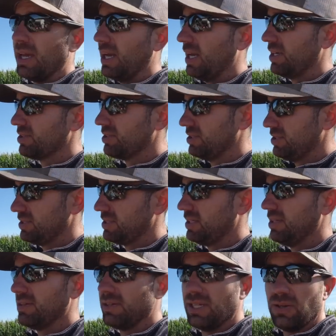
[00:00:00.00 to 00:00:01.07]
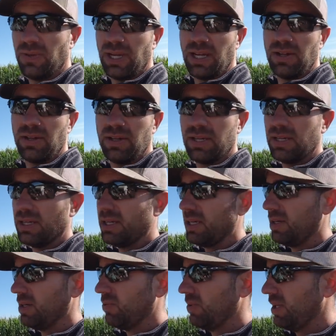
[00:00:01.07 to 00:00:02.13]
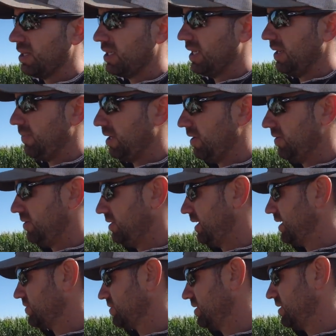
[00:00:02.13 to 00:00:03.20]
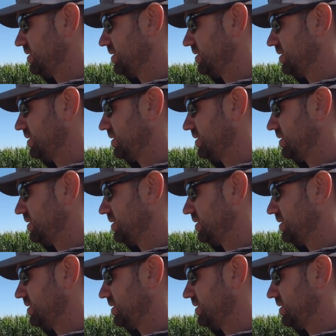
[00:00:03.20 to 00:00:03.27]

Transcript: actually just the other day we came out here and actually